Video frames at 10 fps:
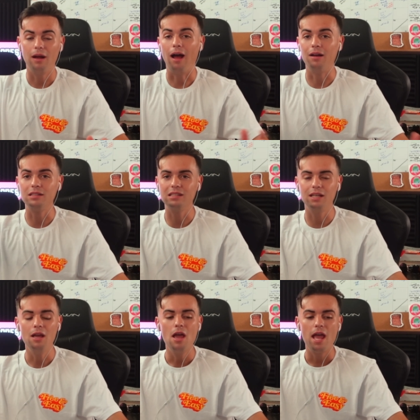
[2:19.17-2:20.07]

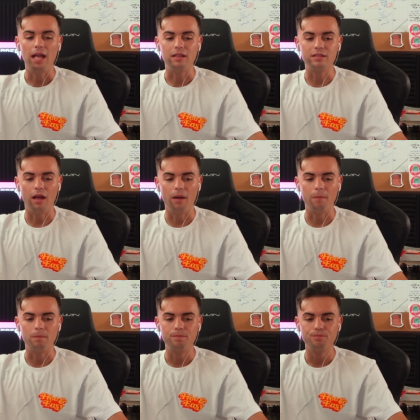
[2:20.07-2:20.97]
Honestly, it's
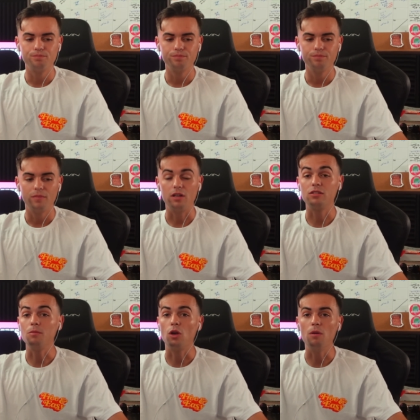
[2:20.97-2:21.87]
um there's
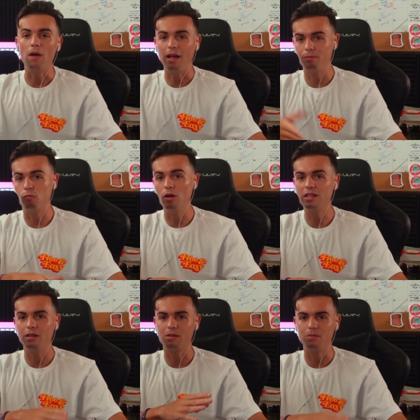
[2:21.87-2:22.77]
some good. I wrote
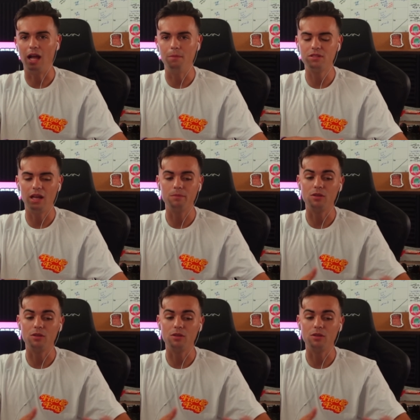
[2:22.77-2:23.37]
down some timestamps.